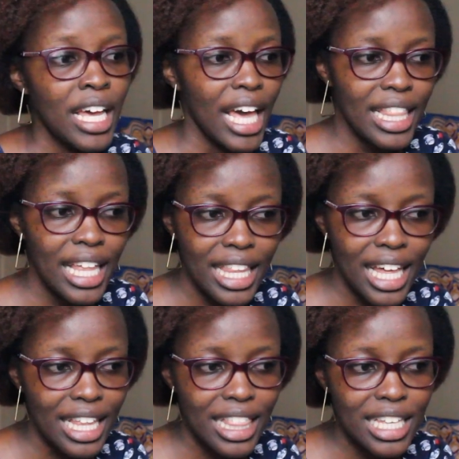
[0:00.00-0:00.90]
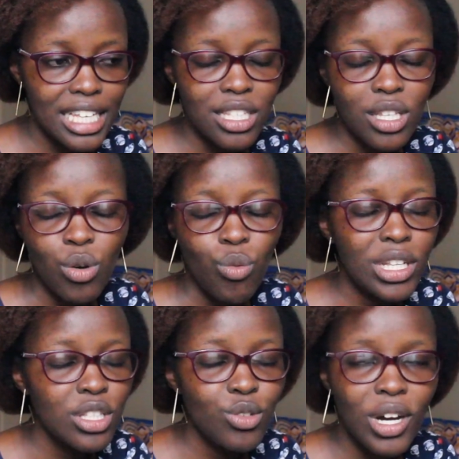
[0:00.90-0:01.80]
And then the other thing is,
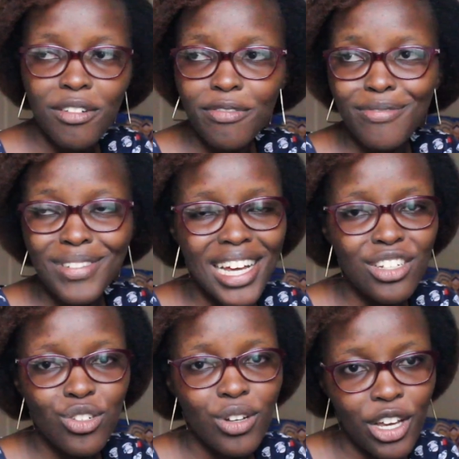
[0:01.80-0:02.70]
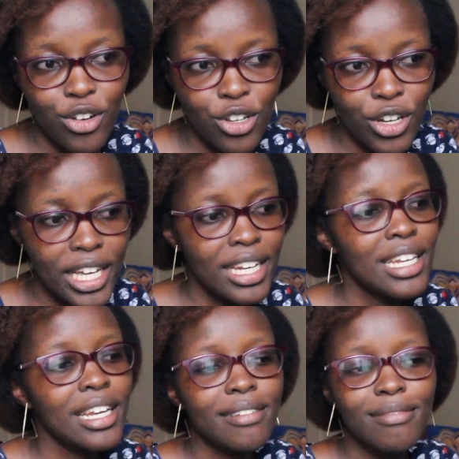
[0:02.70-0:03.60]
once you have natural hair on your head,
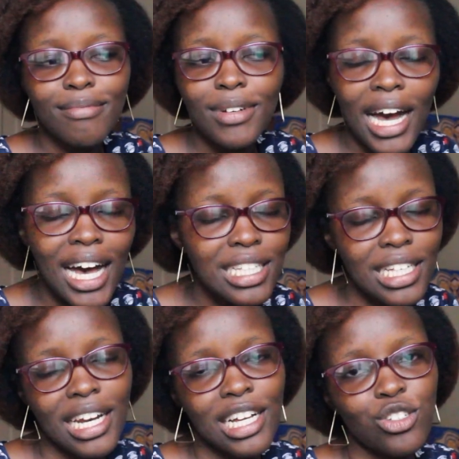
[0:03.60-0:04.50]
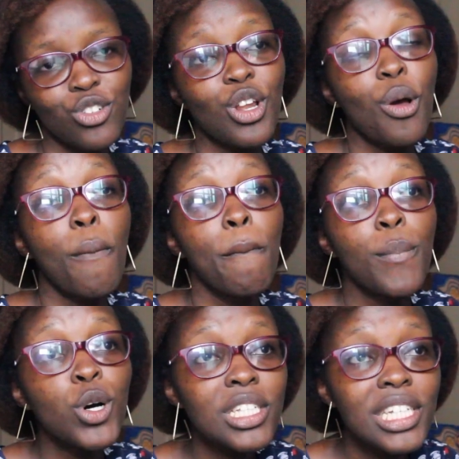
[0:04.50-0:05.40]
ask a natural.
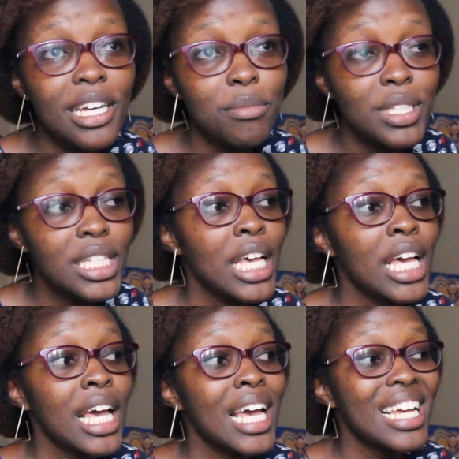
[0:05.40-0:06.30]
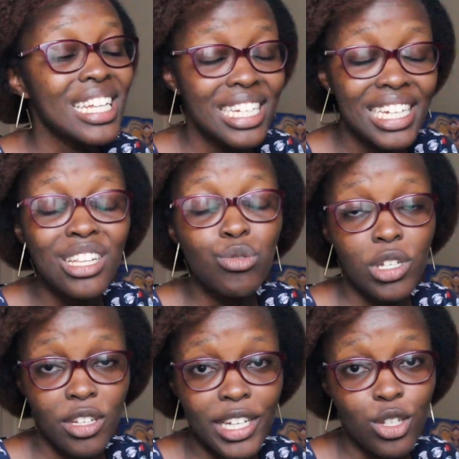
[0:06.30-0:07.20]
Most times it does
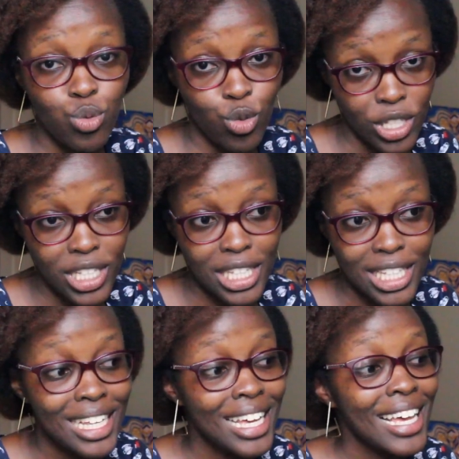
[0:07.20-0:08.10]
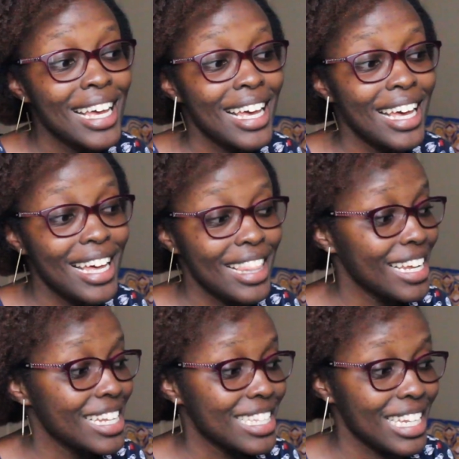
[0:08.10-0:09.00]
whatever it wants, and then
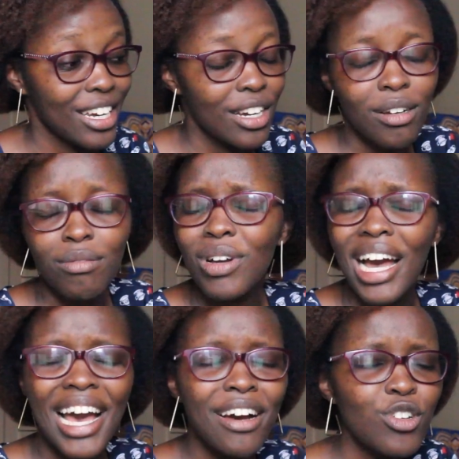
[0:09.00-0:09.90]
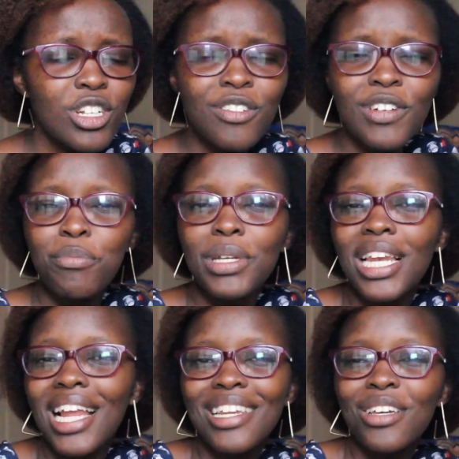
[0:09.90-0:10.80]
it's like, I have not even been
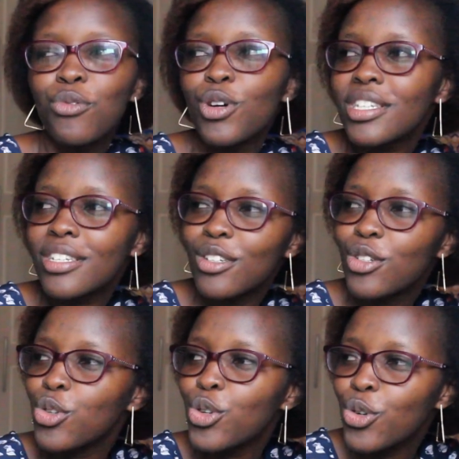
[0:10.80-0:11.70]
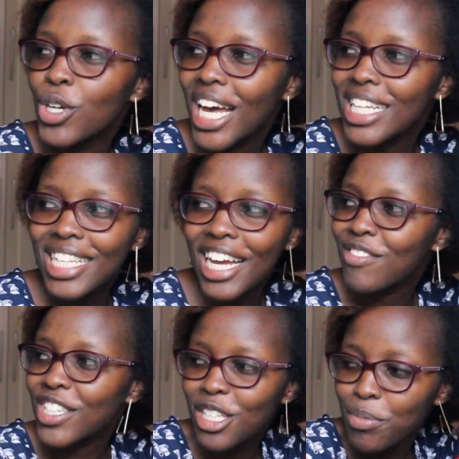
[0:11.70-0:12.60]
learning what you do. Yeah, it's like I've
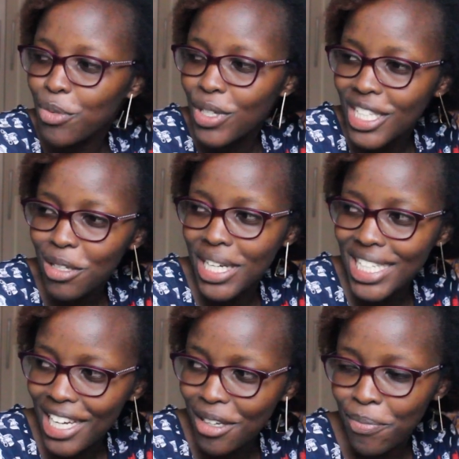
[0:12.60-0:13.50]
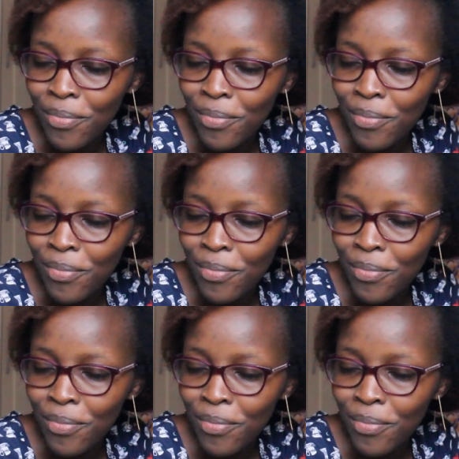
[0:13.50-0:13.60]
just been wasting my time.